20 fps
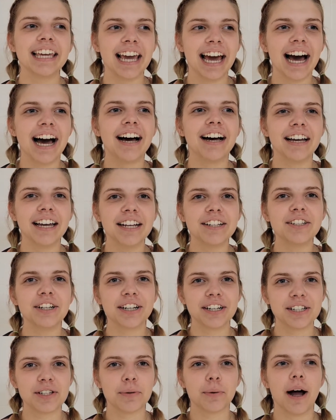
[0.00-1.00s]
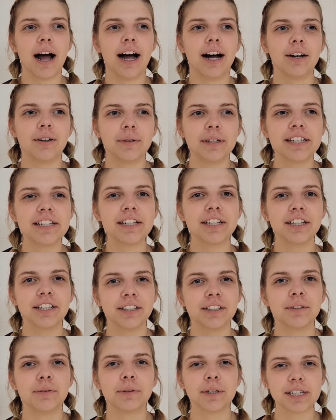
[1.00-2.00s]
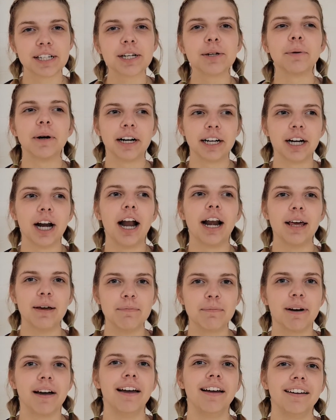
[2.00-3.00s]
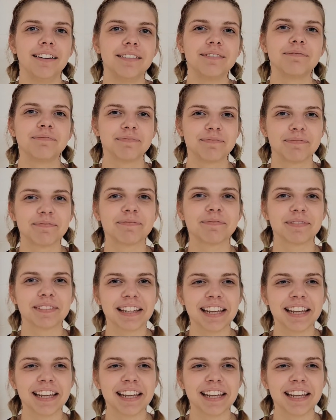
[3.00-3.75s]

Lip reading: Or? Yeah, it took us a while. We're still working on it, but.